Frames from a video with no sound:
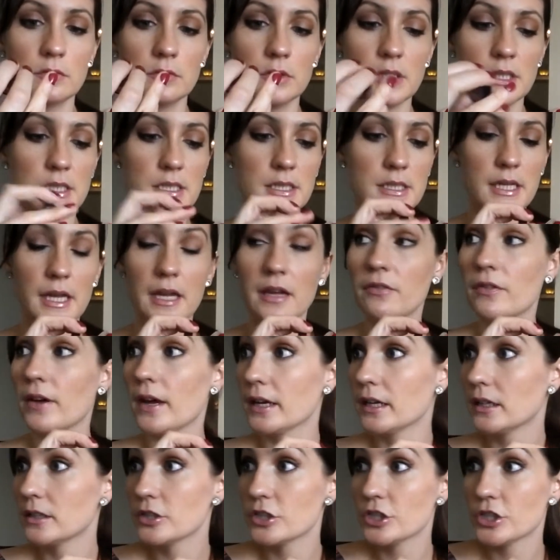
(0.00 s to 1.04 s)
see if I
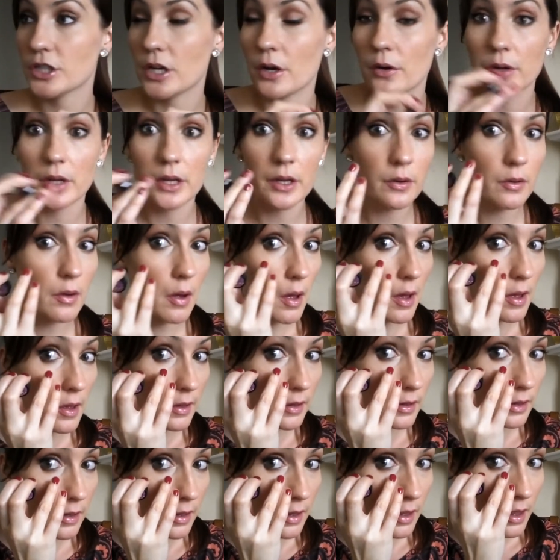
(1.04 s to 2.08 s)
can show you
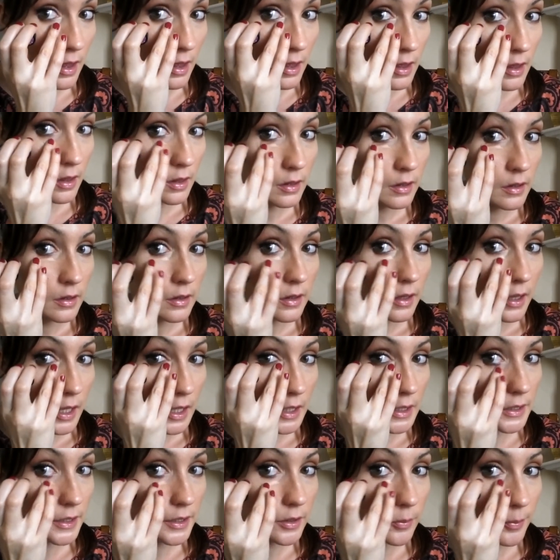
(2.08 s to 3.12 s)
a
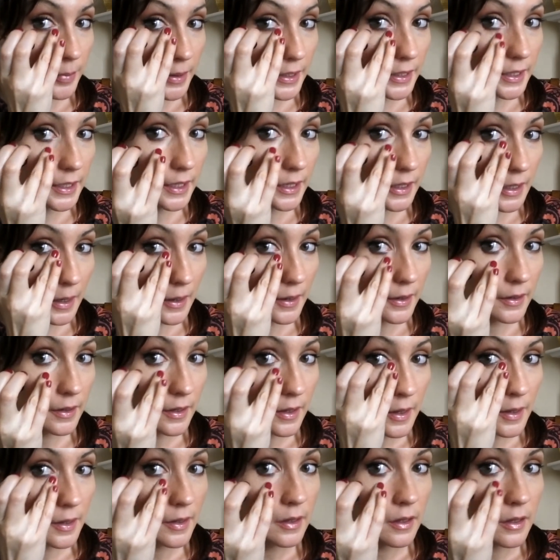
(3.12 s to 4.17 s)
little bit here.
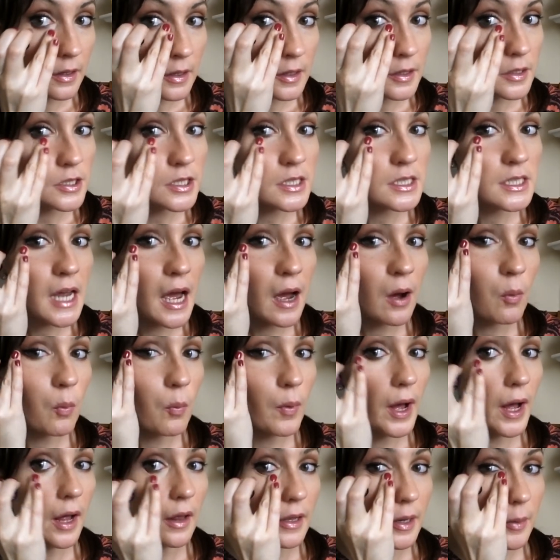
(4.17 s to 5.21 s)
Just how
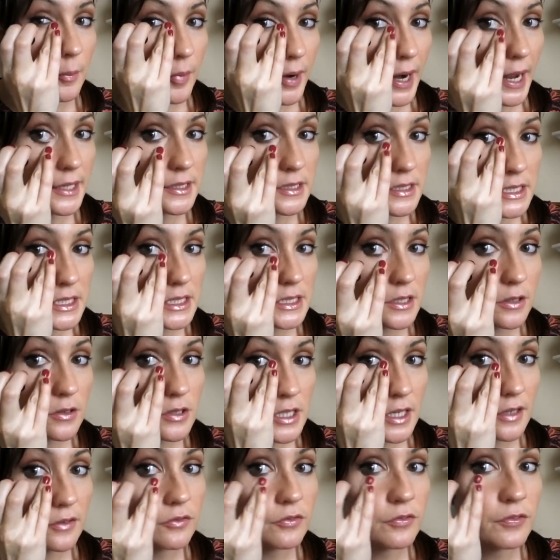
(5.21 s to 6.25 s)
well it brightens. This goes
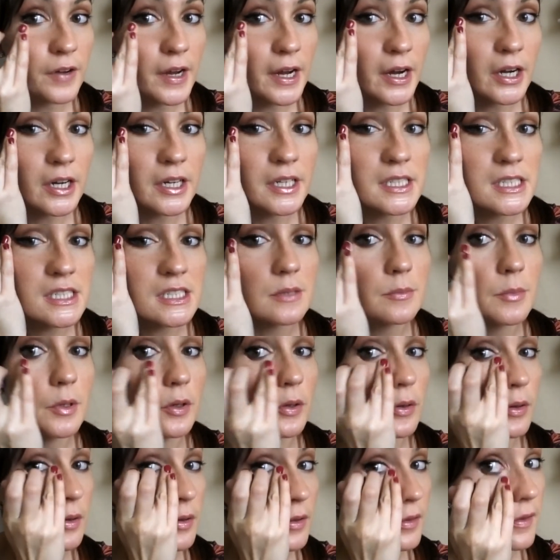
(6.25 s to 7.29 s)
on very
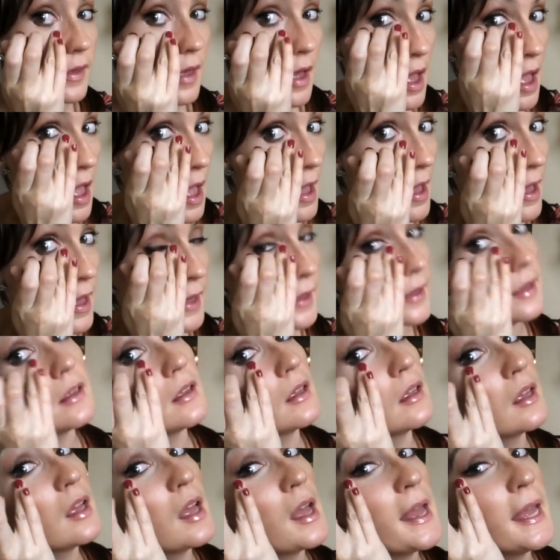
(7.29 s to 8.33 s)
smooth,
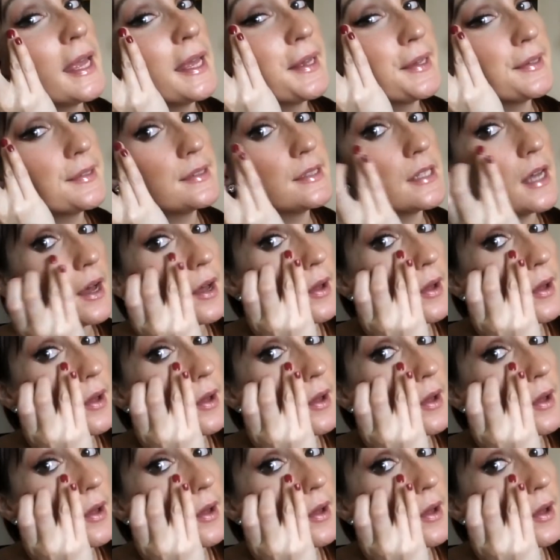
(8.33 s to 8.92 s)
and